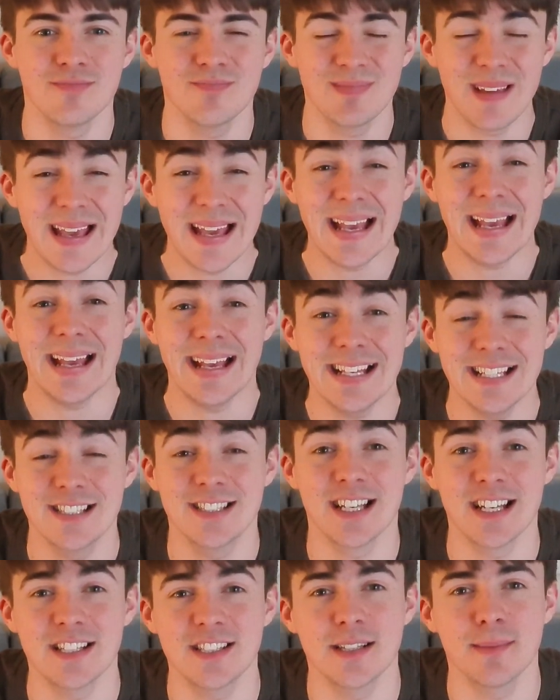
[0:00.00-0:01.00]
It is
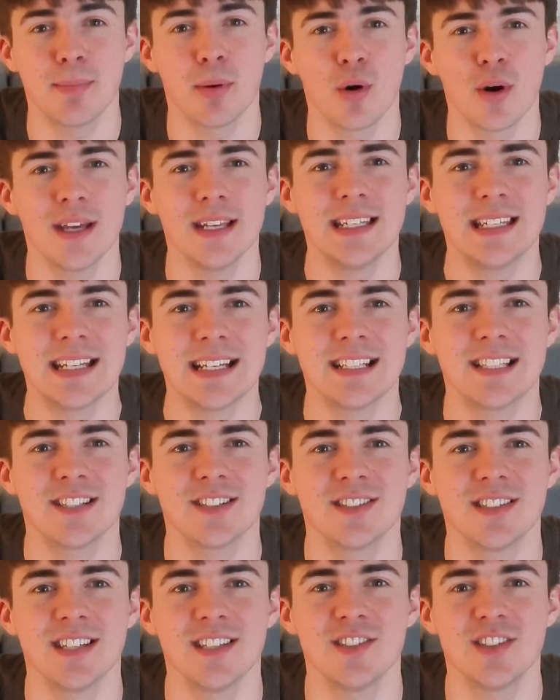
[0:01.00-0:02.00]
disappointing to
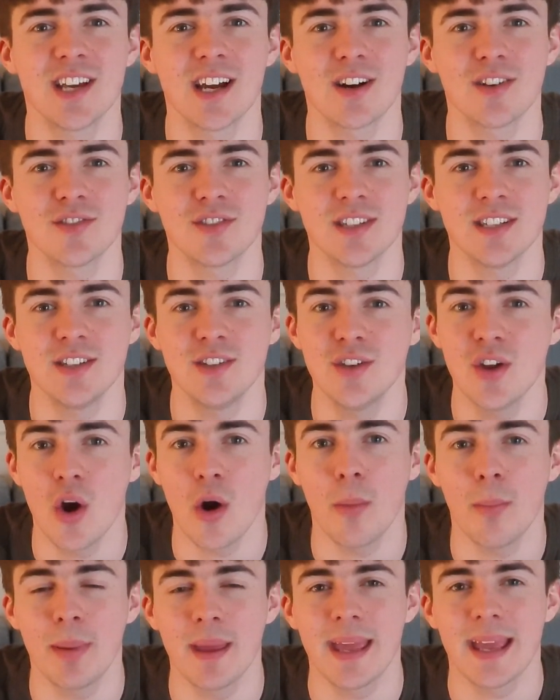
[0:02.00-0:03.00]
see Chelsea
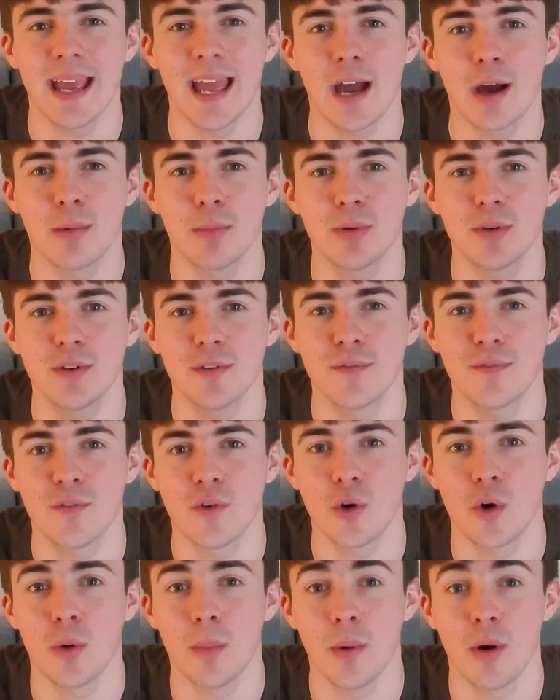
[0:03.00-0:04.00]
not being able to
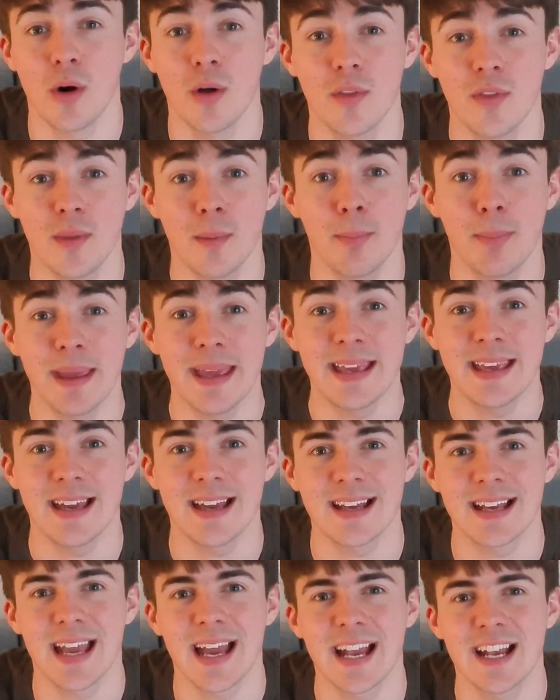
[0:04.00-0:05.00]
perform on the big
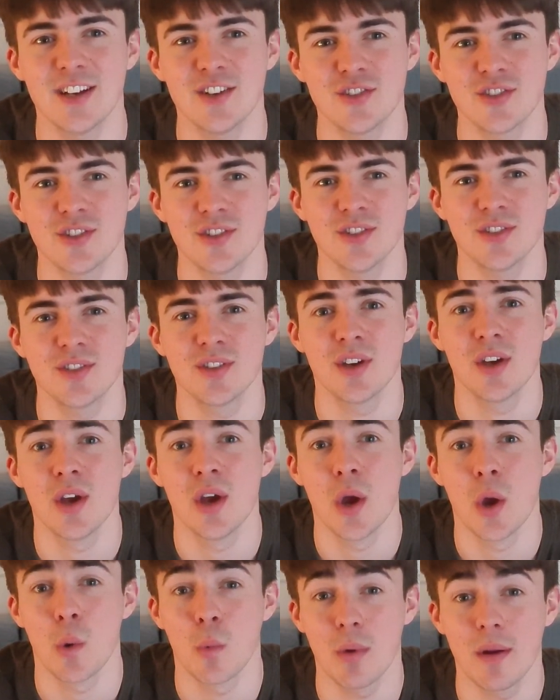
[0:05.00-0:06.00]
occasions
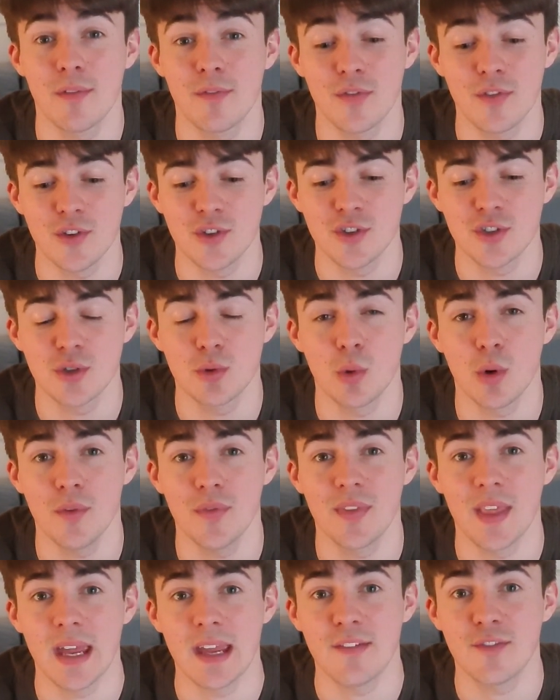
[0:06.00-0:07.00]
with the
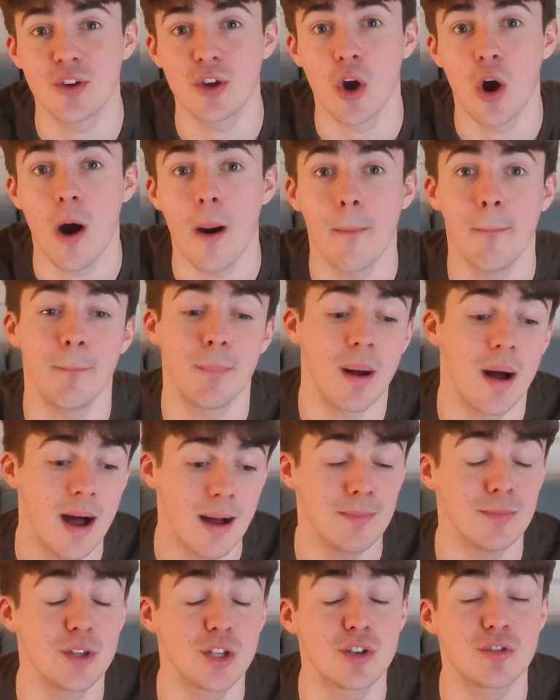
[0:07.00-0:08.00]
squad they've got,
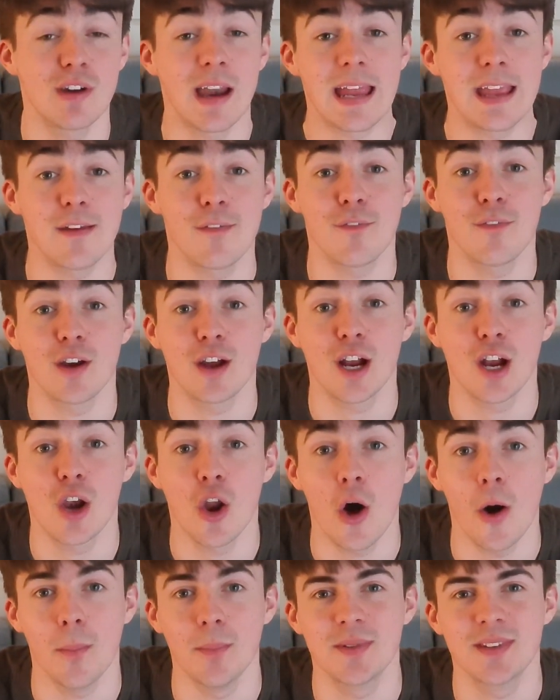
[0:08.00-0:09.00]
but great for
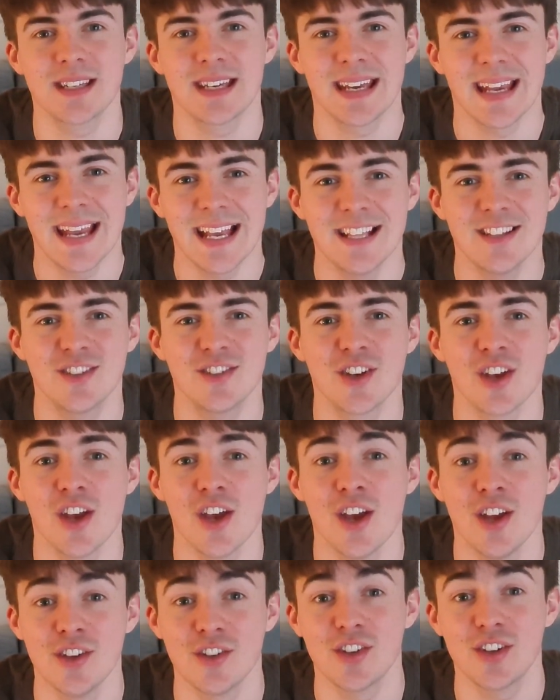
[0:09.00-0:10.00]
Klopp's kids
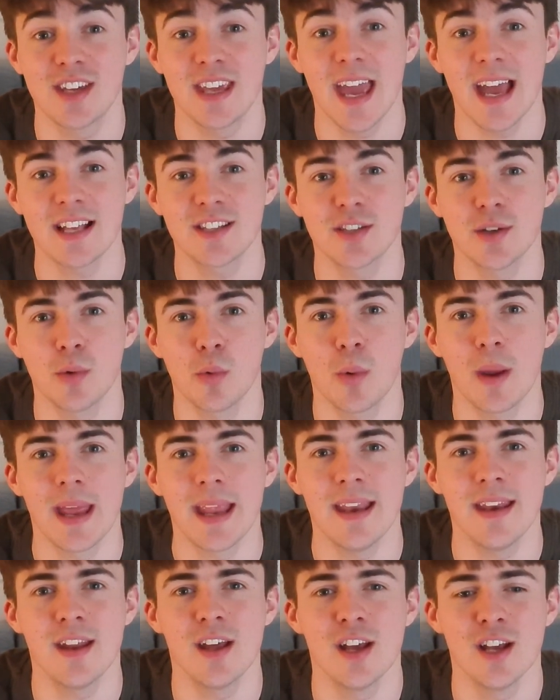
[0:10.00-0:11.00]
to get a
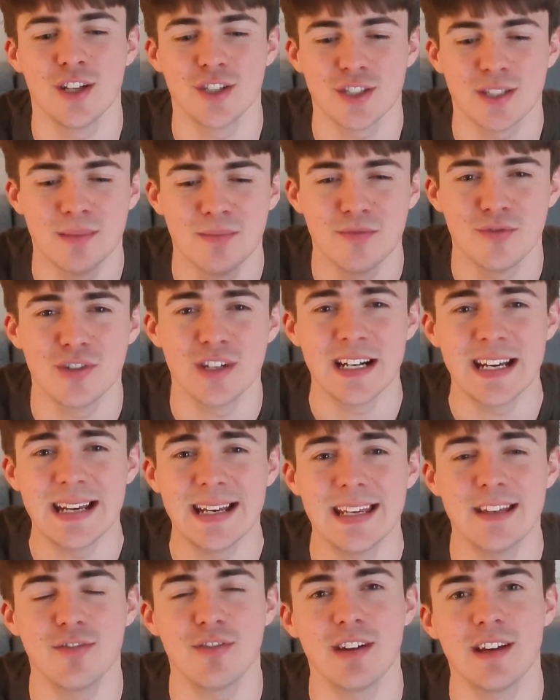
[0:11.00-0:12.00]
win. Some
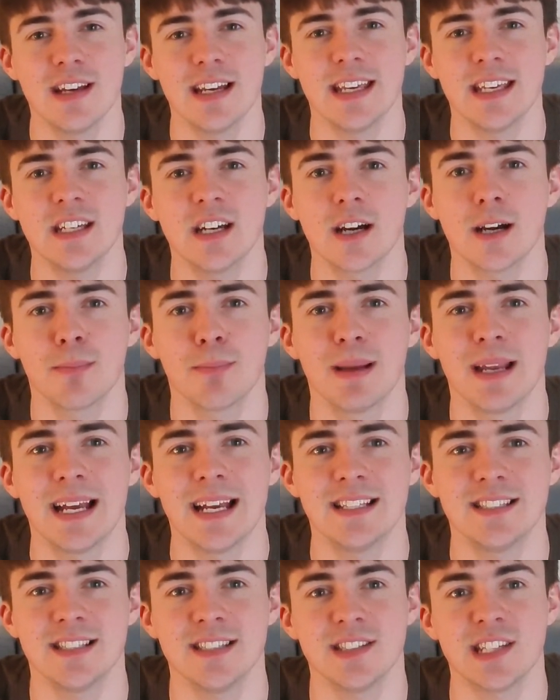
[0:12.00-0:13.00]
really, really young
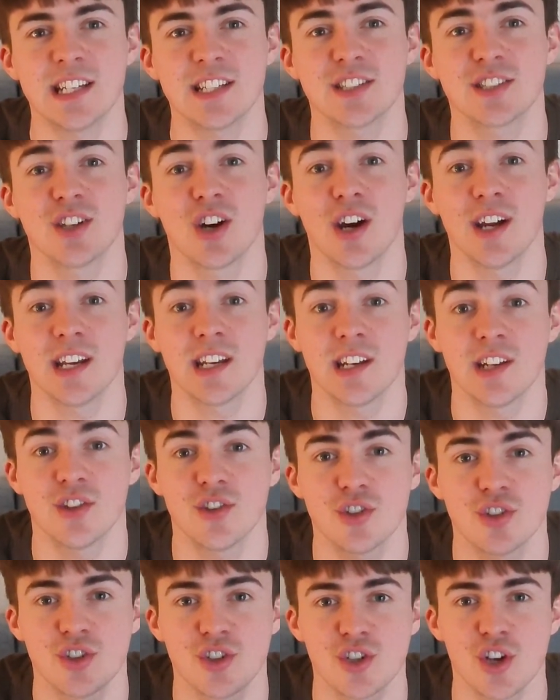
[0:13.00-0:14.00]
players in that side, and it
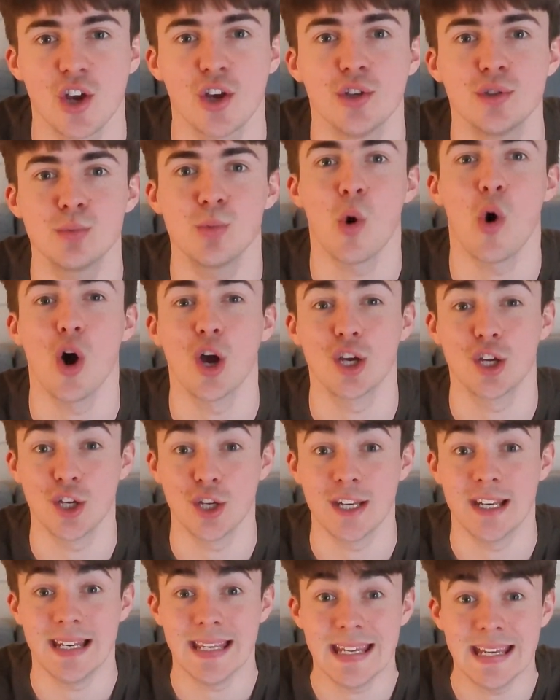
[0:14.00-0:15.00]
just shows what a
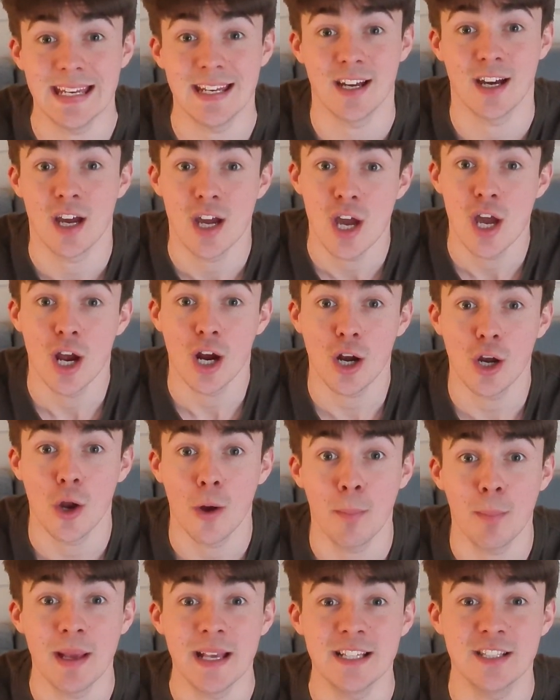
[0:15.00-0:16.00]
good leader
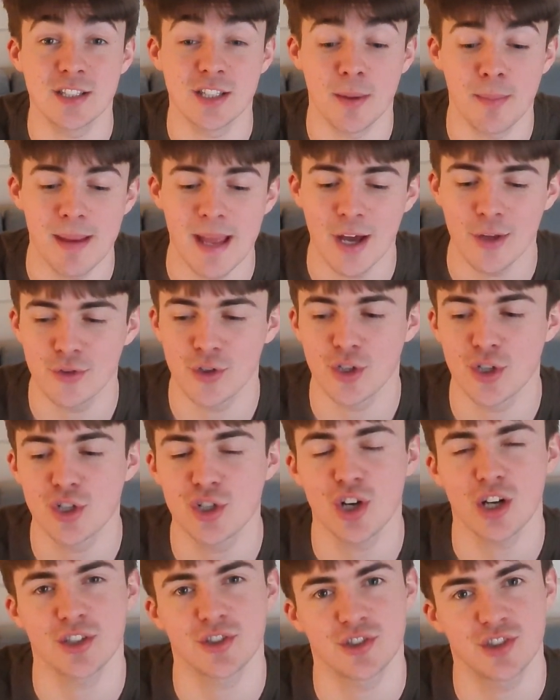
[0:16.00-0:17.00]
Klopp is to be able to
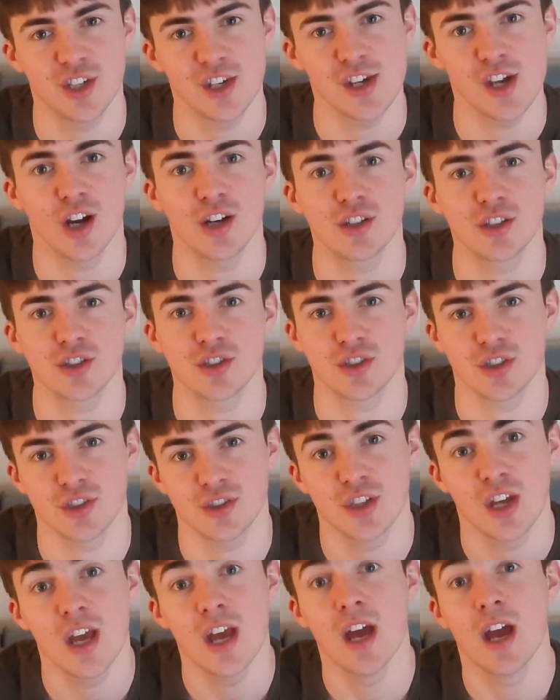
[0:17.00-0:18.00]
trust the youngsters
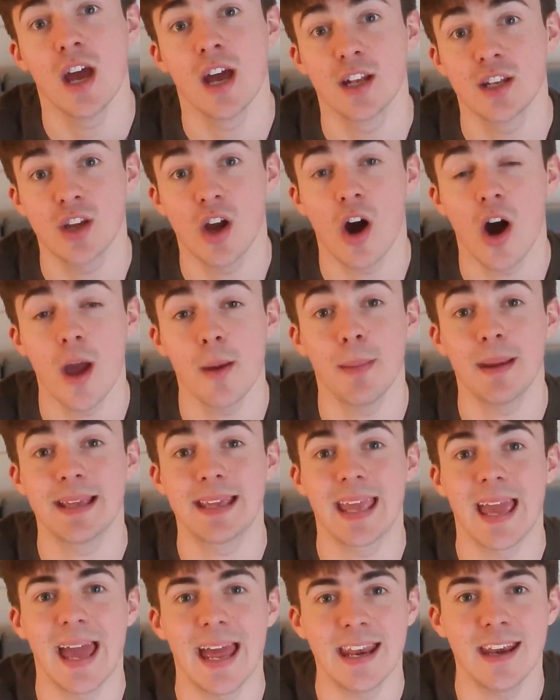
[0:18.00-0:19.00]
time
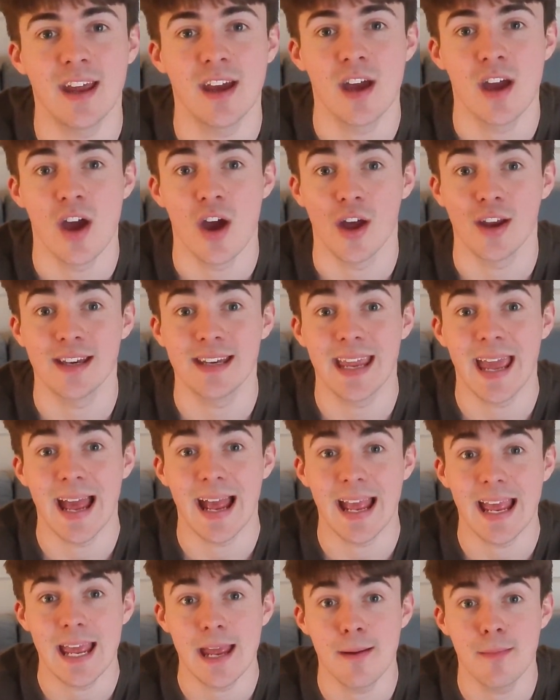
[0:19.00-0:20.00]
again and
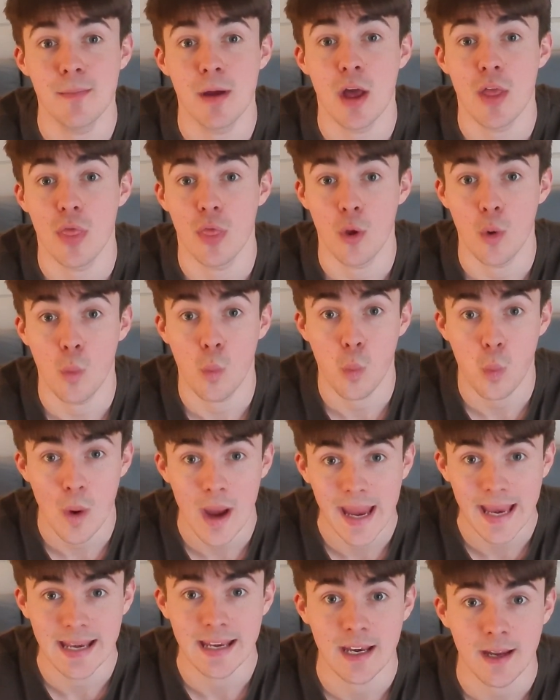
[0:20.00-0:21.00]
get him the
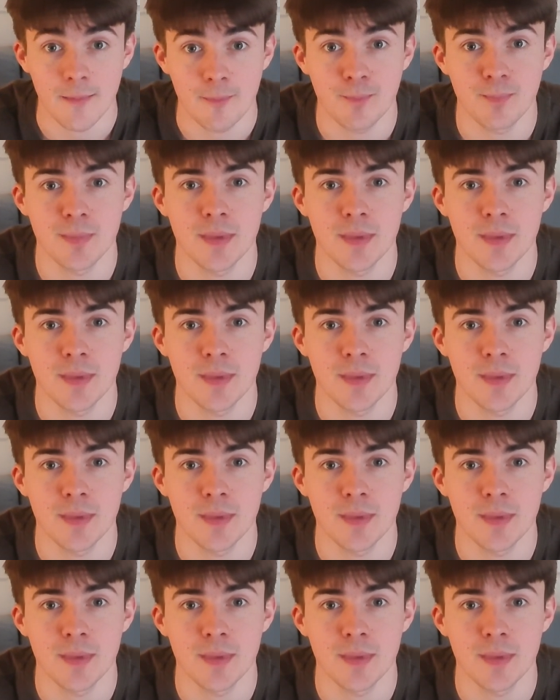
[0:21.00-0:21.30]
win.